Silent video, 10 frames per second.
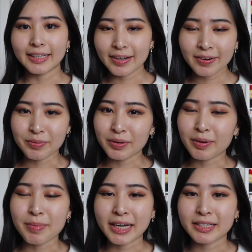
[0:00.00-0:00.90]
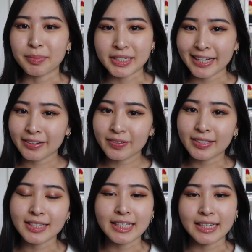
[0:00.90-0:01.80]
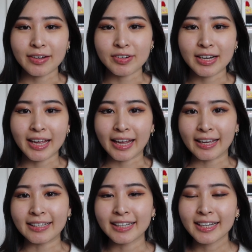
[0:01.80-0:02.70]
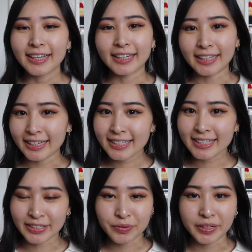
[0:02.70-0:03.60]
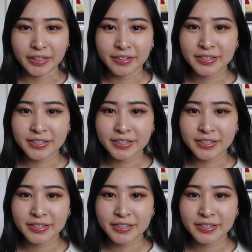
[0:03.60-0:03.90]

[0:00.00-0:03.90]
Hello and welcome back to my channel. This is Sandra and it is a new year.